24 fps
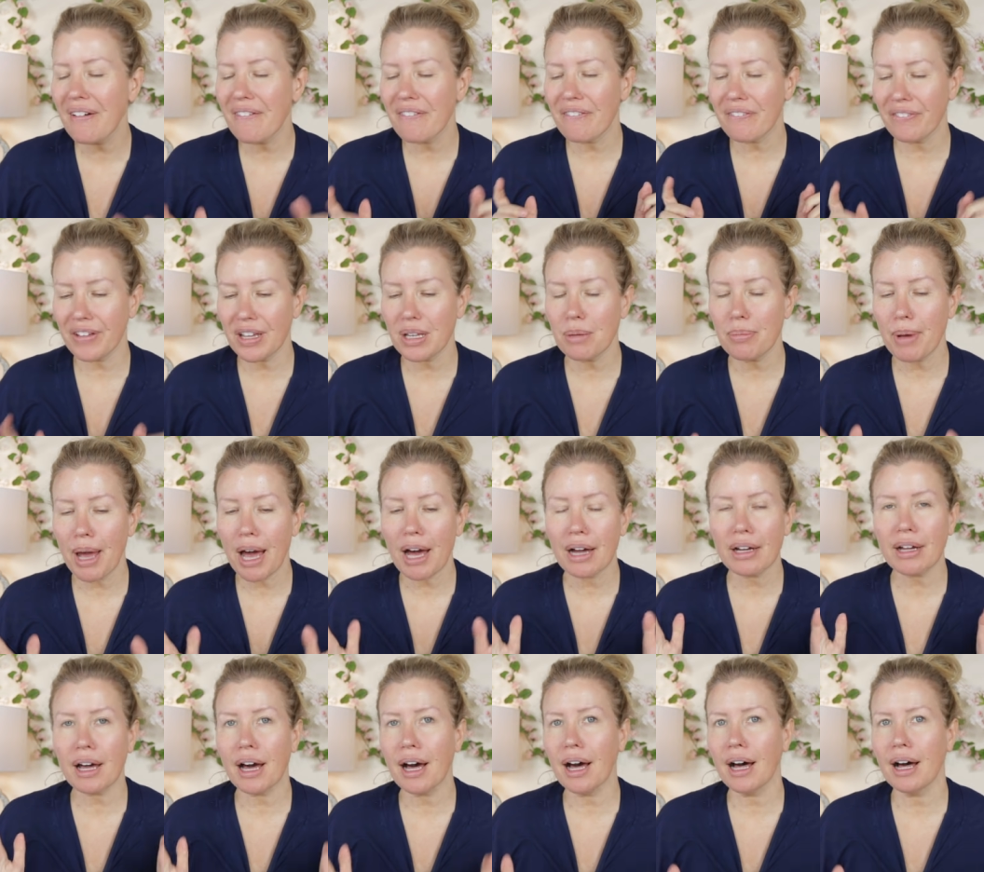
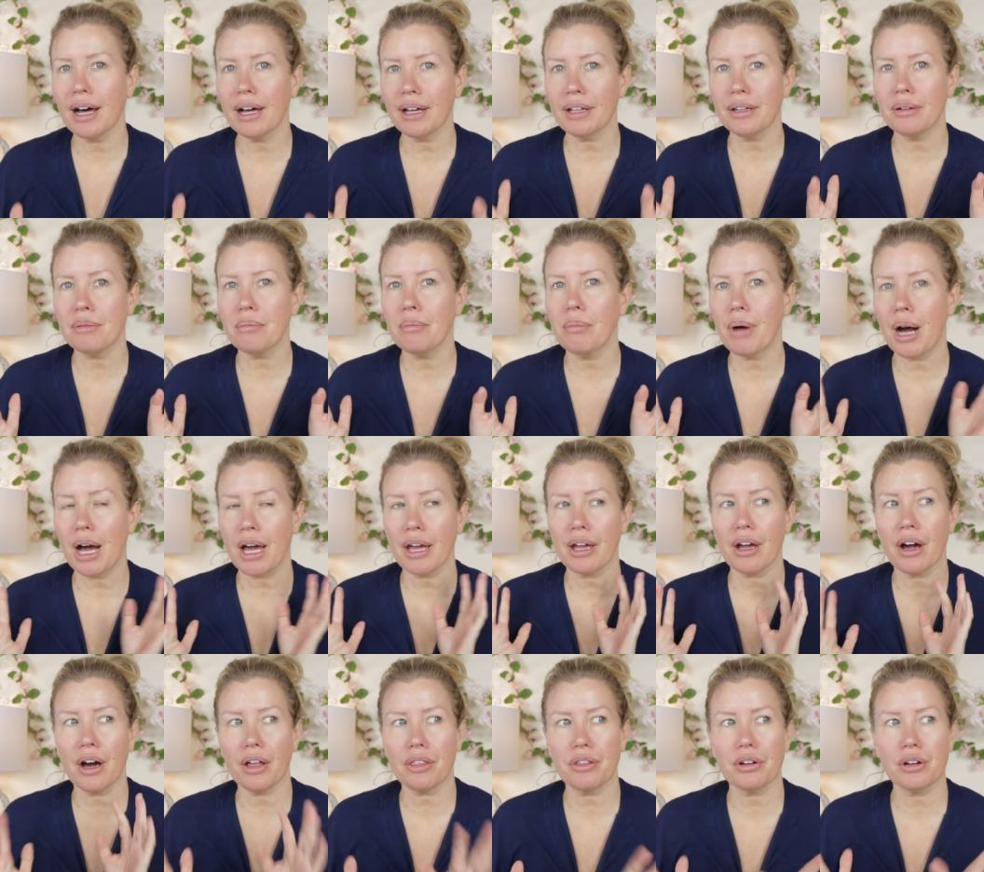Feedback on
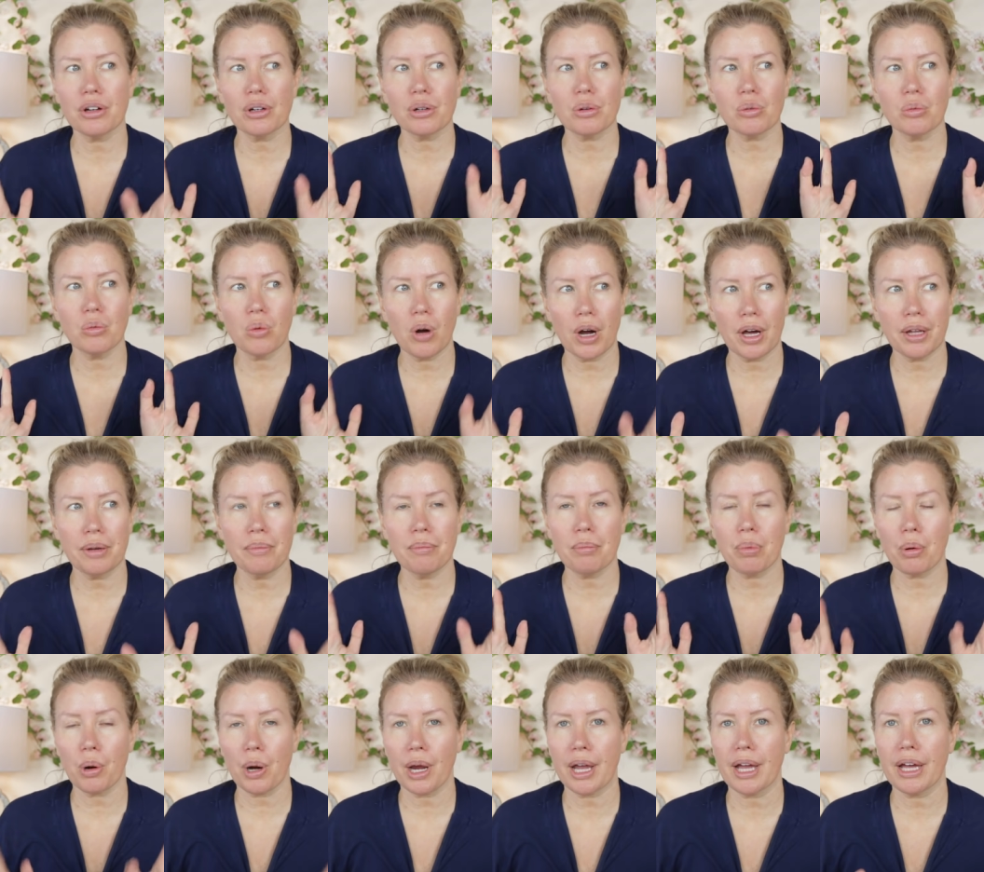my other one
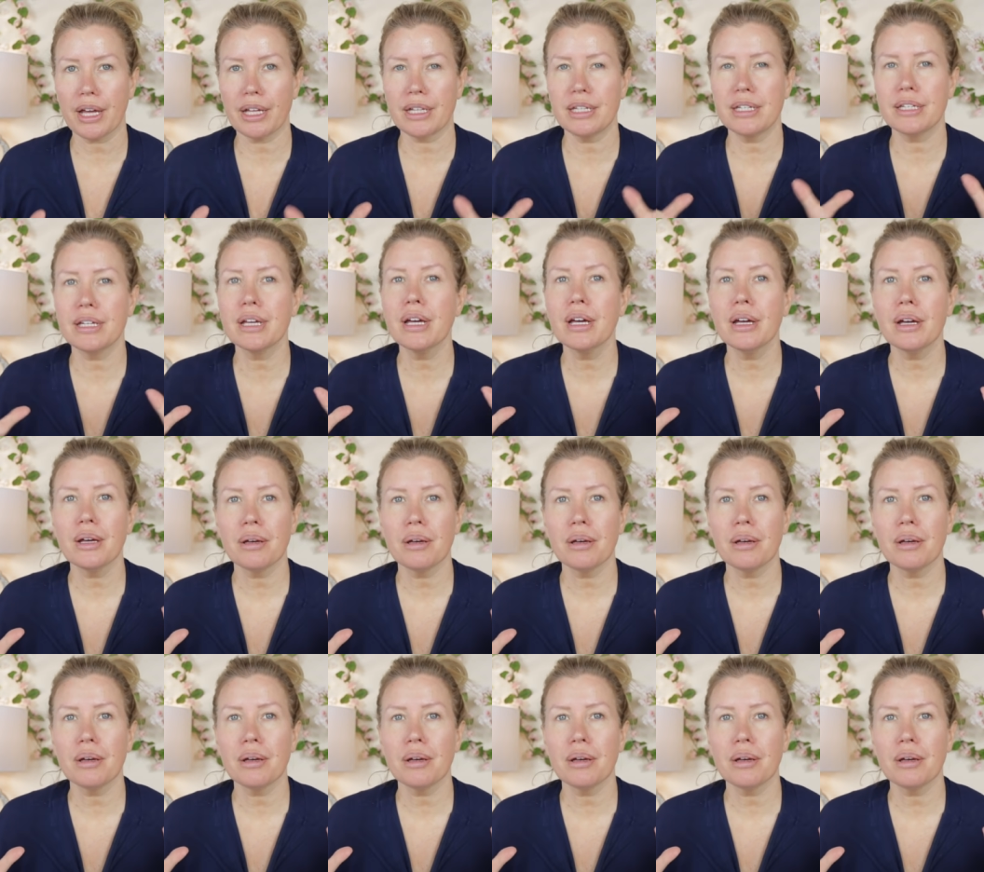brand